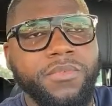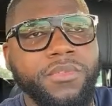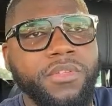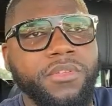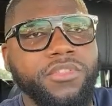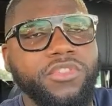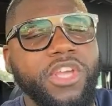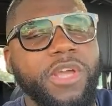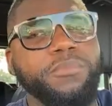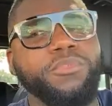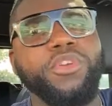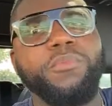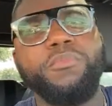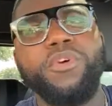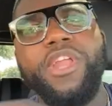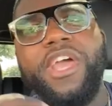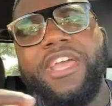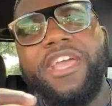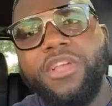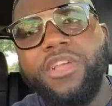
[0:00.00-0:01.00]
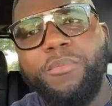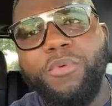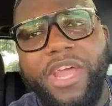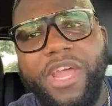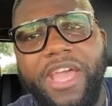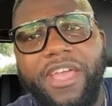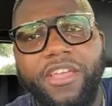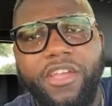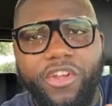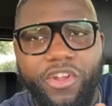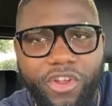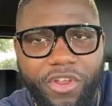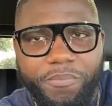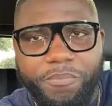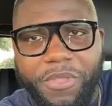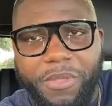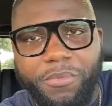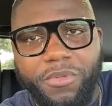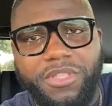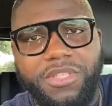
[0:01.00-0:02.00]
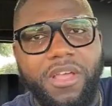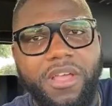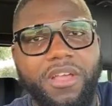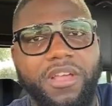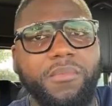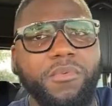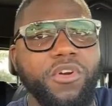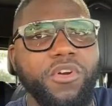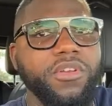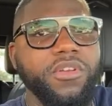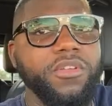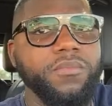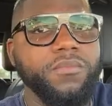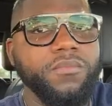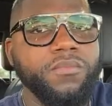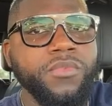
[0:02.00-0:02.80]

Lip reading: So I'm just, but I heard people talk about it.